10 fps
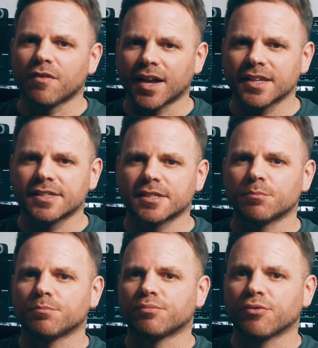have added
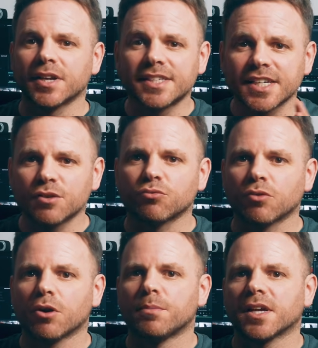some pretty
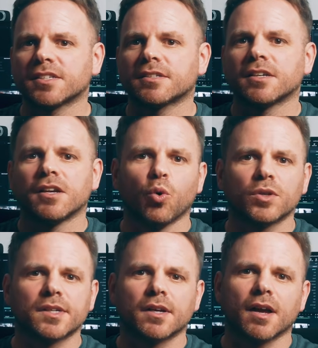robust
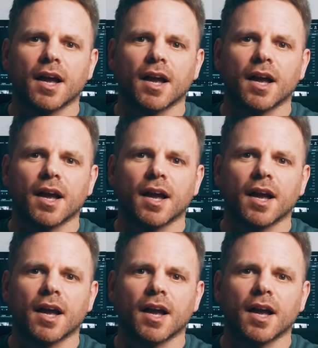water